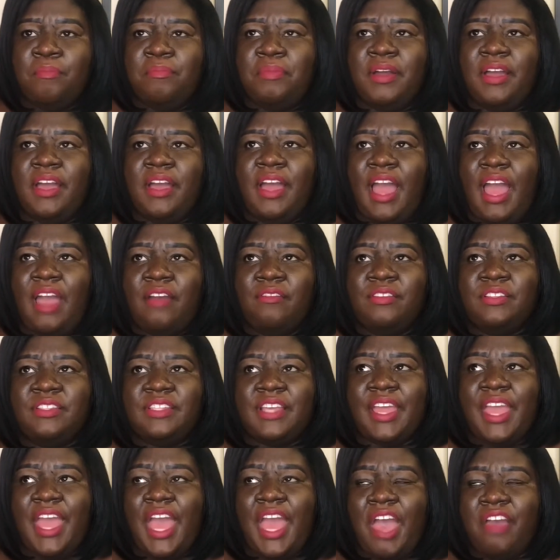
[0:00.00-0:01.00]
But I would
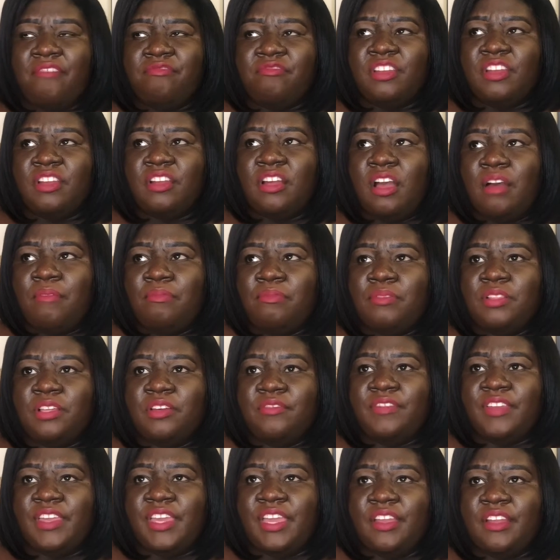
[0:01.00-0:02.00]
say after a couple
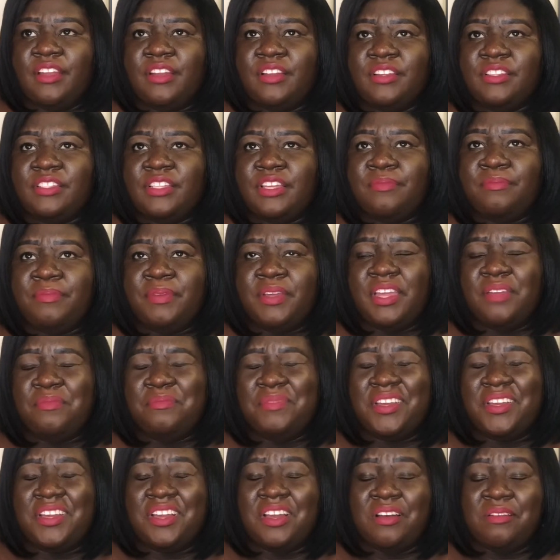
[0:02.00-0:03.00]
of years, it
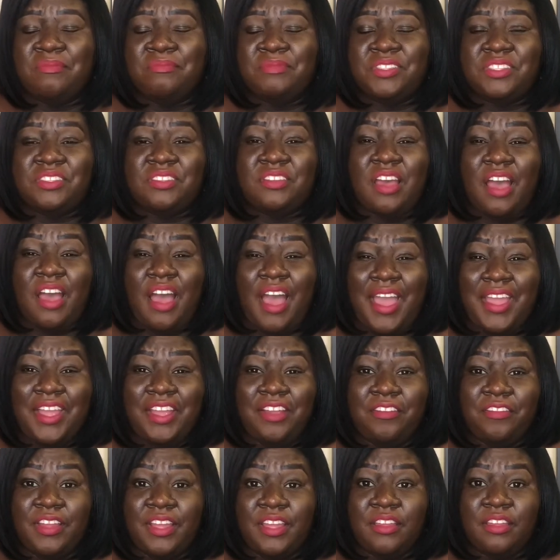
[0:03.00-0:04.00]
it becomes
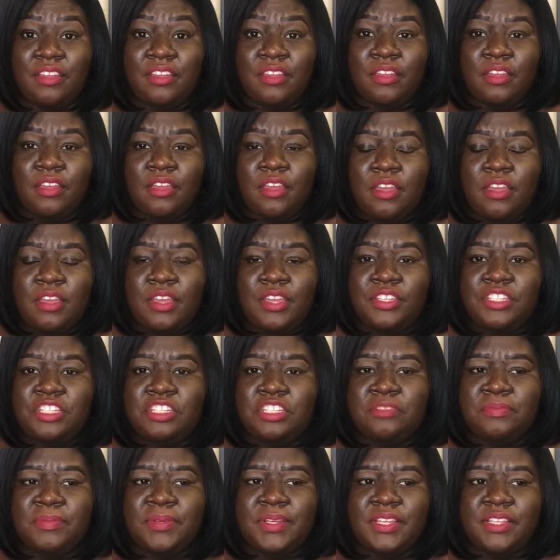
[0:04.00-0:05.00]
tiring
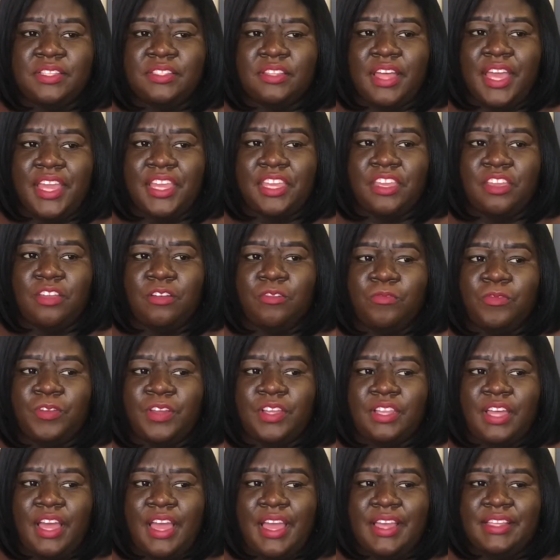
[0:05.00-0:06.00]
just because like you're
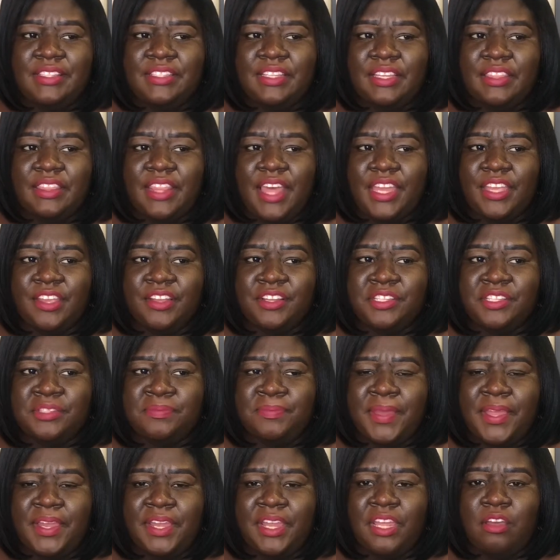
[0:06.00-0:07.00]
realizing that you're
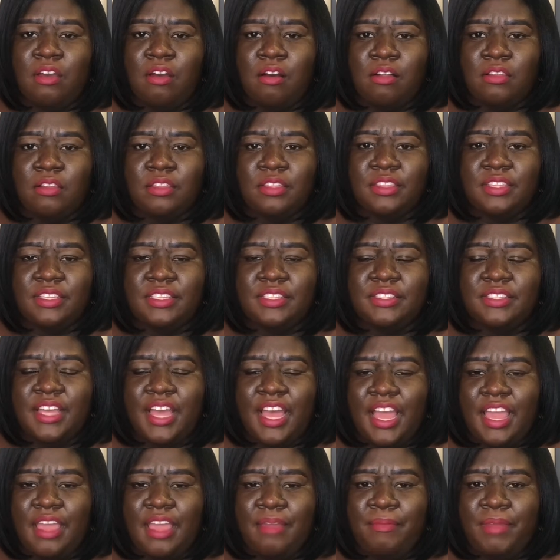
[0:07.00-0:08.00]
spending all of this
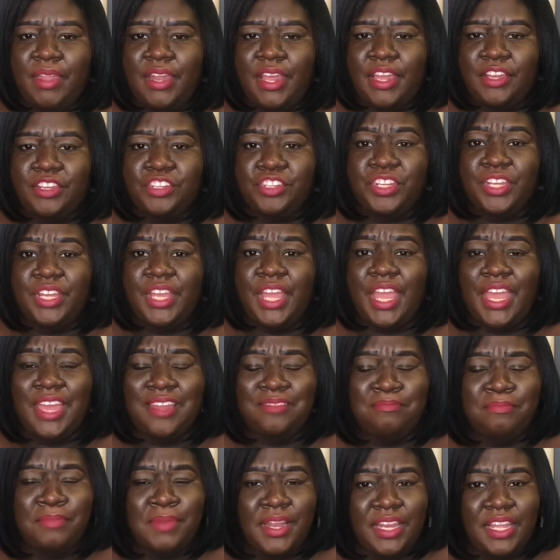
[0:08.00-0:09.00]
time and energy
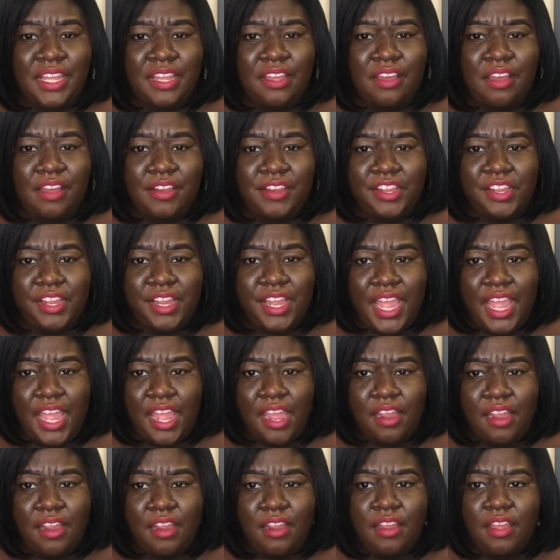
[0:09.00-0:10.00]
and money on your
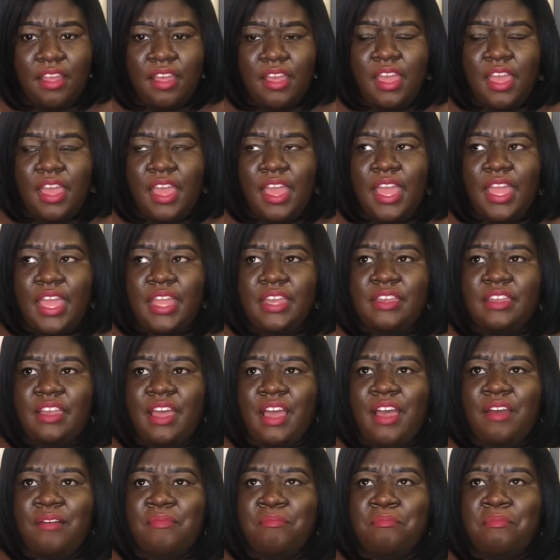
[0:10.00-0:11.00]
hair and
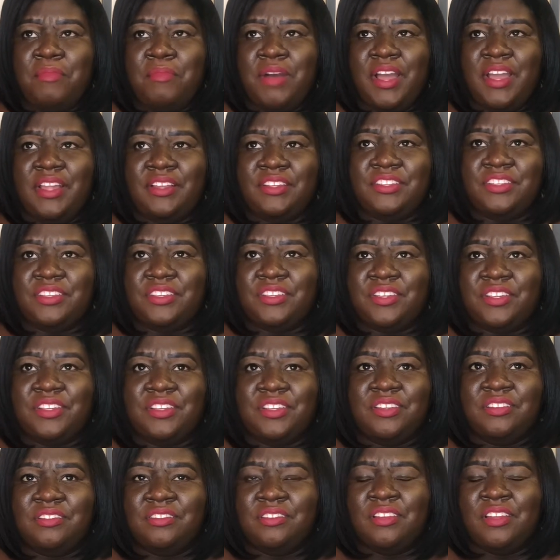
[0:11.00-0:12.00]
not
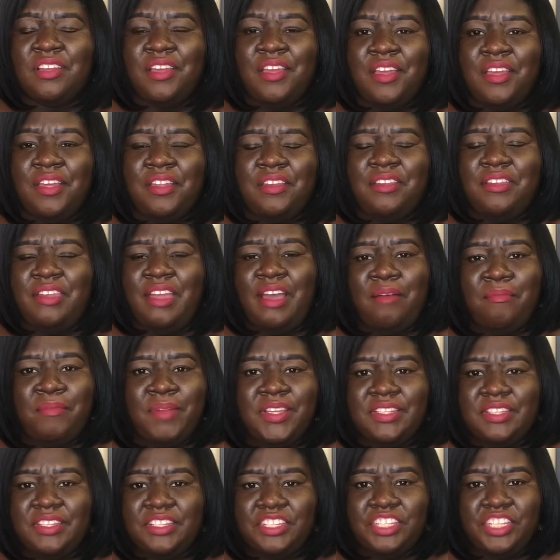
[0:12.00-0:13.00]
much not
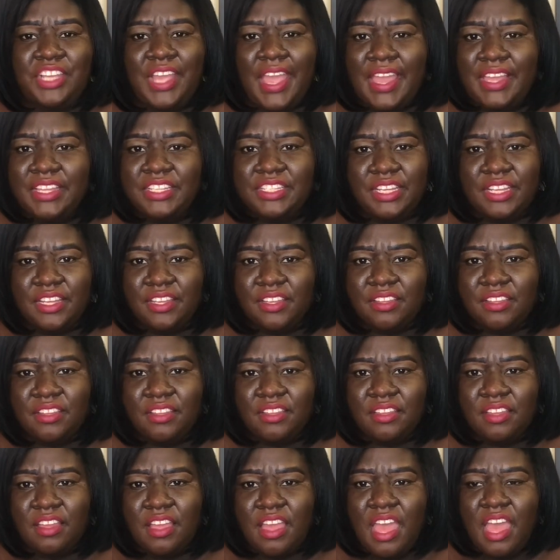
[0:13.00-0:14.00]
much is changing
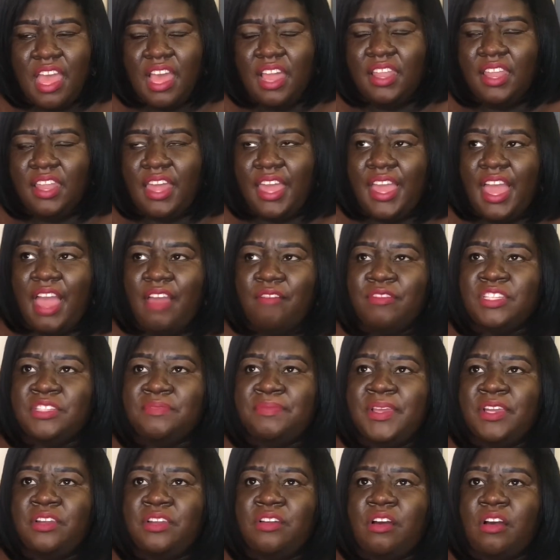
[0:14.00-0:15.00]
like i would
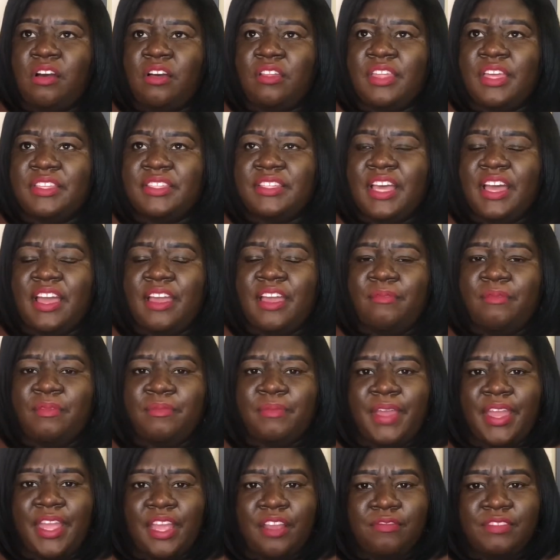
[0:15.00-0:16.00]
spend all that time and
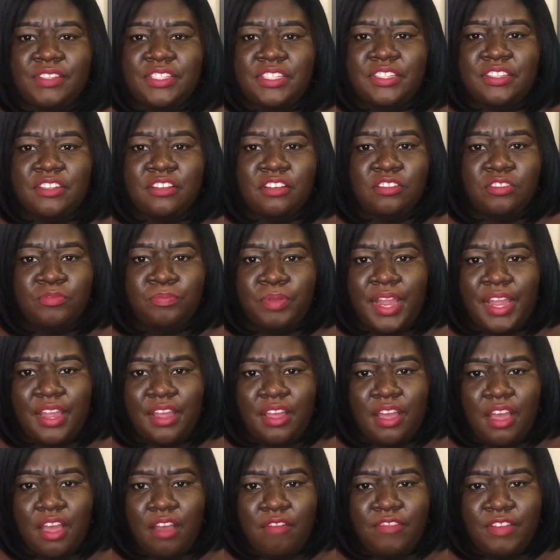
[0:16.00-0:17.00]
my hair would still
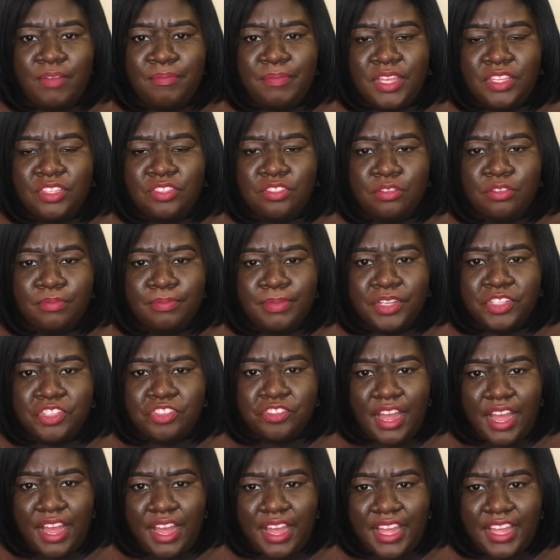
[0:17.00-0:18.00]
break off and be super
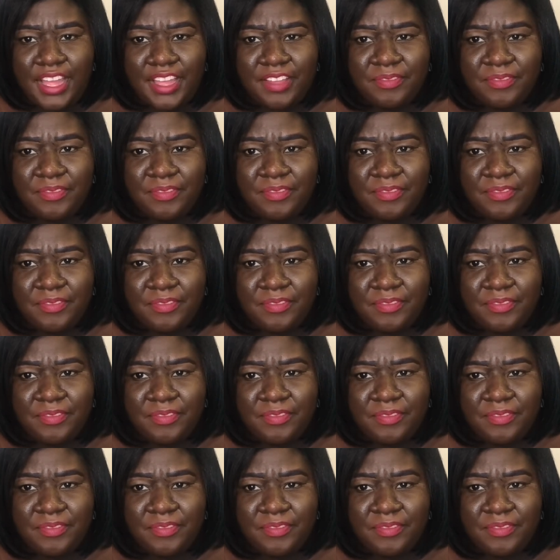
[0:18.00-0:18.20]
dry